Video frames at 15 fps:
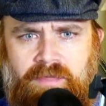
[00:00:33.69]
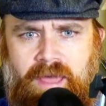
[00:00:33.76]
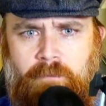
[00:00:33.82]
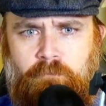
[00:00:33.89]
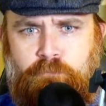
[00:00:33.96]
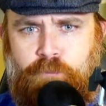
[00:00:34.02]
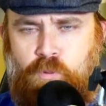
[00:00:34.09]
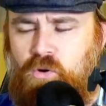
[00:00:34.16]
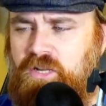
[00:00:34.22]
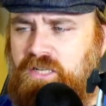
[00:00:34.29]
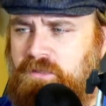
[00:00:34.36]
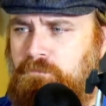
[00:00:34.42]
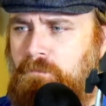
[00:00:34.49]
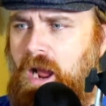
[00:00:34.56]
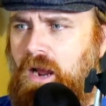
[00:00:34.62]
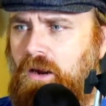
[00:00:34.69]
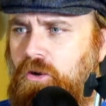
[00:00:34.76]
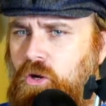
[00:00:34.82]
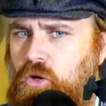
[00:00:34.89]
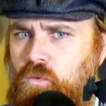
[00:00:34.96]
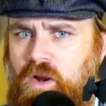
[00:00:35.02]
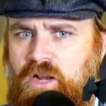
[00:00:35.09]
That Buddhist
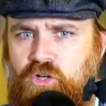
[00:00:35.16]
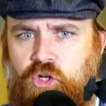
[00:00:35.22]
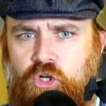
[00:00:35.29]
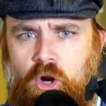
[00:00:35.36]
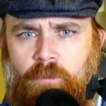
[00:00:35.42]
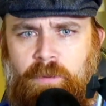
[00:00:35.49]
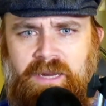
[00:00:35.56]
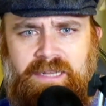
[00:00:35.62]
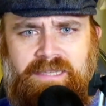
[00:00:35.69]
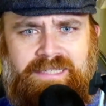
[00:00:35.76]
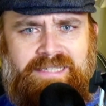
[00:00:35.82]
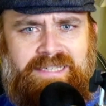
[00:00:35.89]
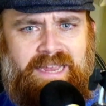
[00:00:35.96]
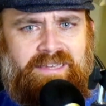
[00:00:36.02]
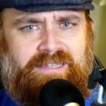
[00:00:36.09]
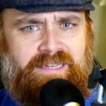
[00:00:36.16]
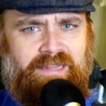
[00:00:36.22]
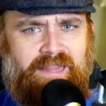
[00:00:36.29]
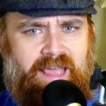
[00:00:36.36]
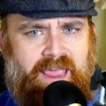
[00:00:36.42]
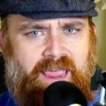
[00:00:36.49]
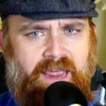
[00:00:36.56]
monk who went shopping at
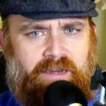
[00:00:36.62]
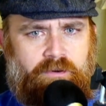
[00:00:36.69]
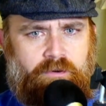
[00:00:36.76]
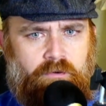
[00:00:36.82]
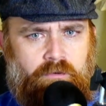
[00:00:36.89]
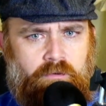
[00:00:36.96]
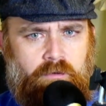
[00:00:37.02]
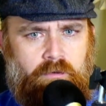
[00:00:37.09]
Sexyland.